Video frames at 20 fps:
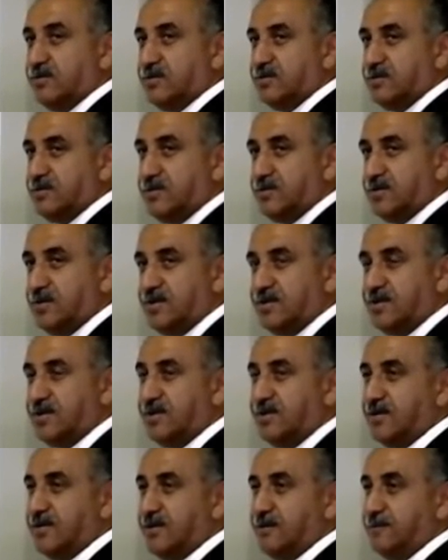
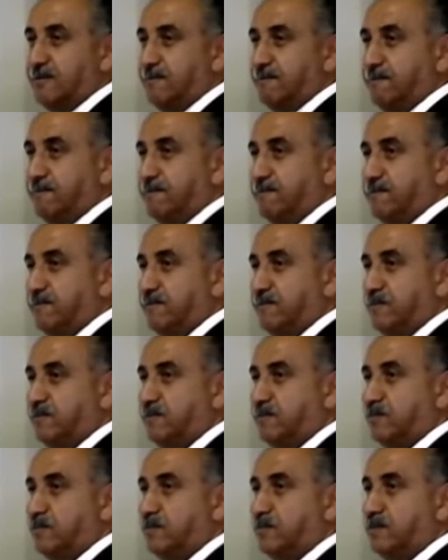
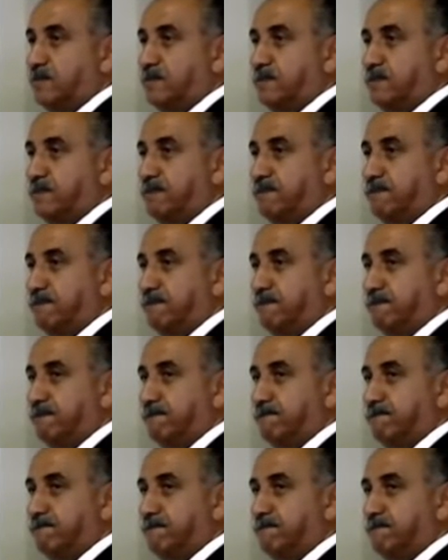
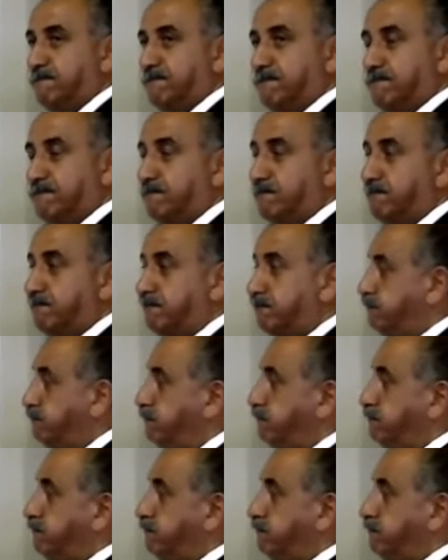Nothing is said.